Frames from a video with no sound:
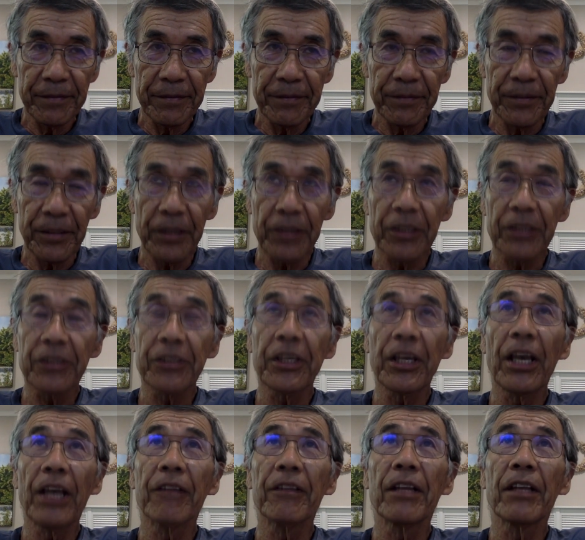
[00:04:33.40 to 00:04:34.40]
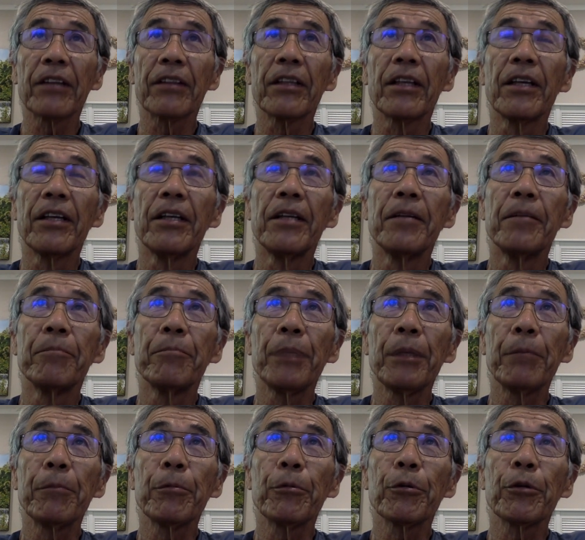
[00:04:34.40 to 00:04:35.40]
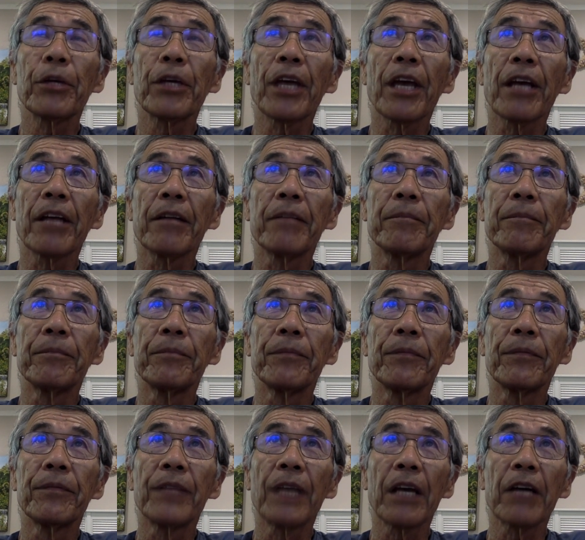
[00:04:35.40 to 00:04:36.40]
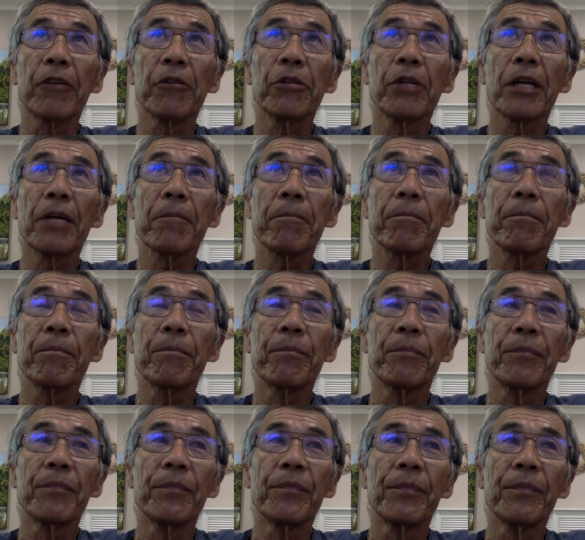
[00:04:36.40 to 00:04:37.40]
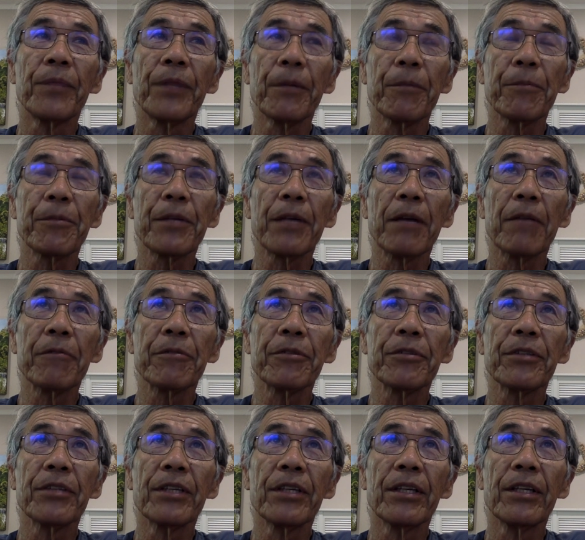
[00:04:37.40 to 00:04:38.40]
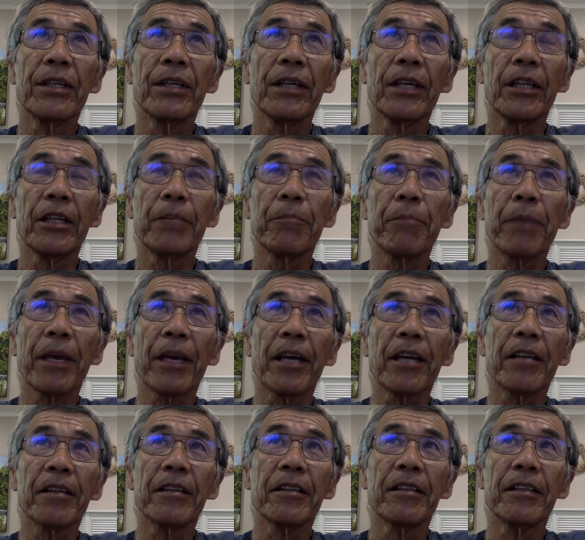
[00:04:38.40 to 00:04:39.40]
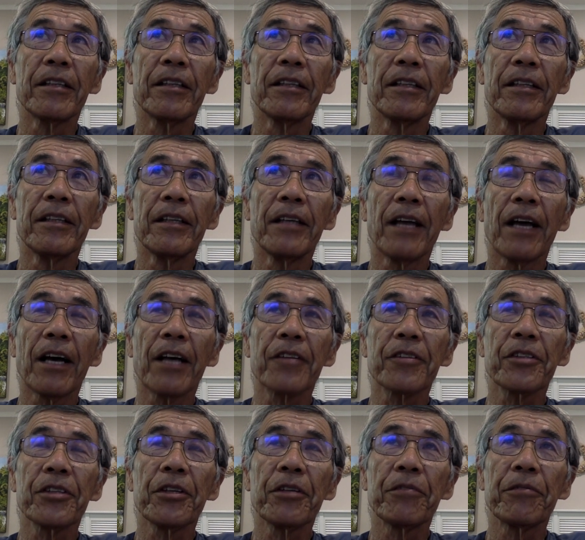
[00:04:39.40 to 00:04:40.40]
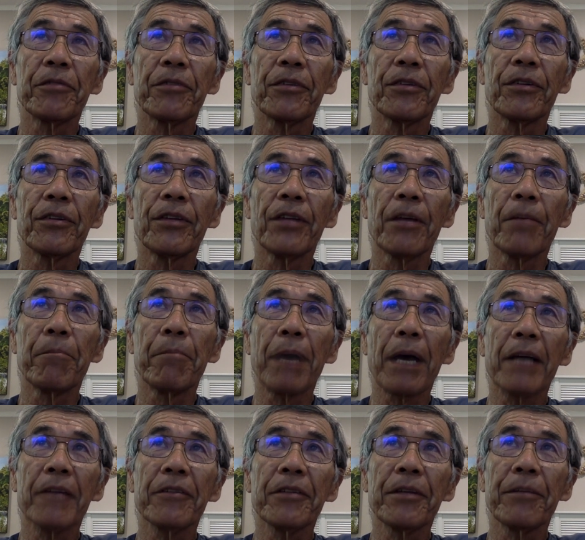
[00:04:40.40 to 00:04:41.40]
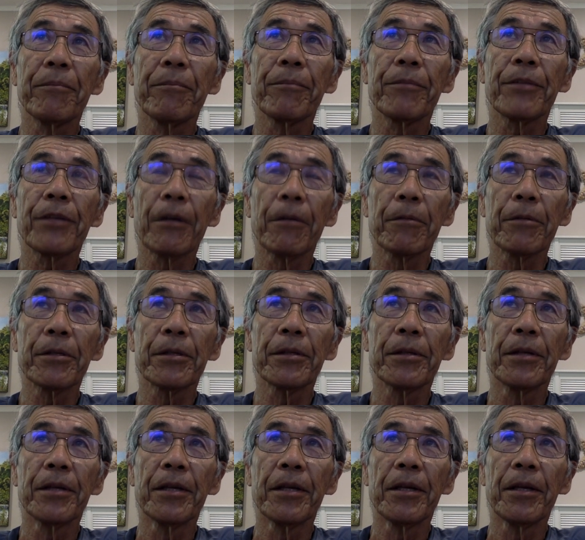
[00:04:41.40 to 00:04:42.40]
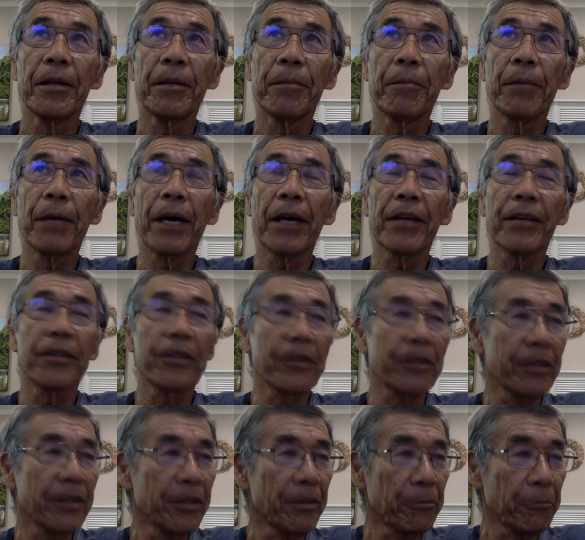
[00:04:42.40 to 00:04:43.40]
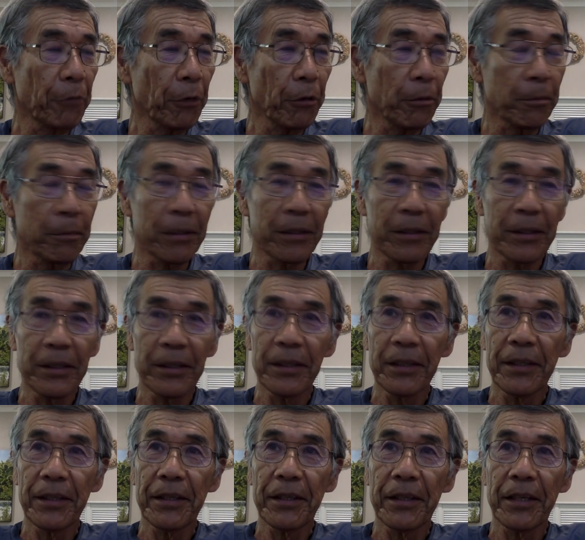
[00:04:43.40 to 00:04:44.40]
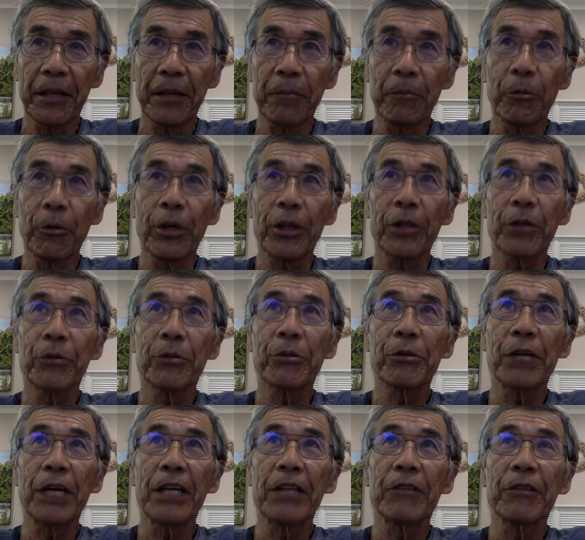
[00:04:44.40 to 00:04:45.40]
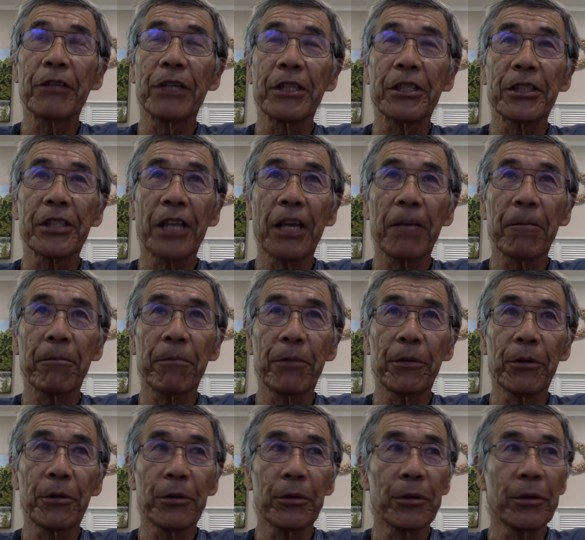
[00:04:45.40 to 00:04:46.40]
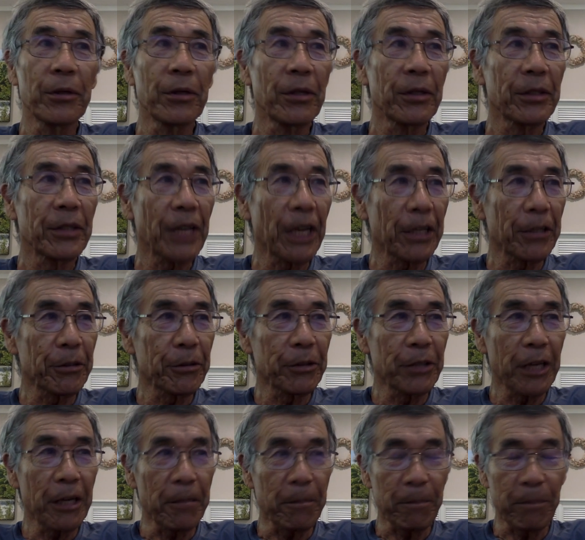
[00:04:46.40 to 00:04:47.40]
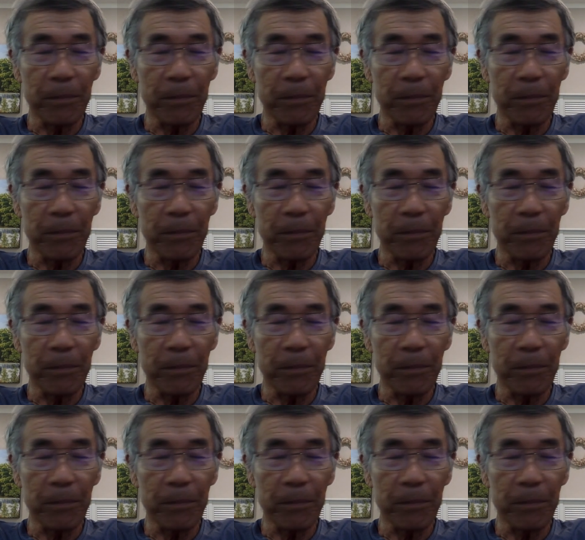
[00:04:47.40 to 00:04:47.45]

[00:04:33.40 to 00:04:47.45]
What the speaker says: There's a saying that people can tangle up themselves in pain as if they bind themselves by the rope. And more you try to escape, you tighten up.